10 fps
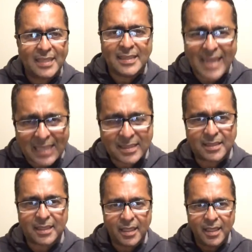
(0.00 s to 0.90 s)
a
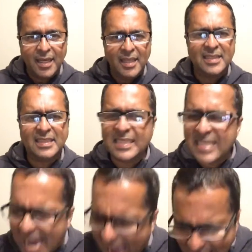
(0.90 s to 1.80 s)
nasty,
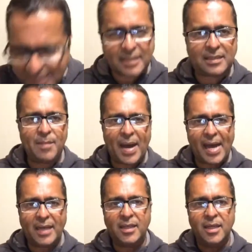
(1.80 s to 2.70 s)
nasty
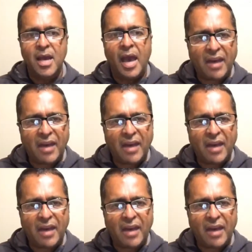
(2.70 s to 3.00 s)
man.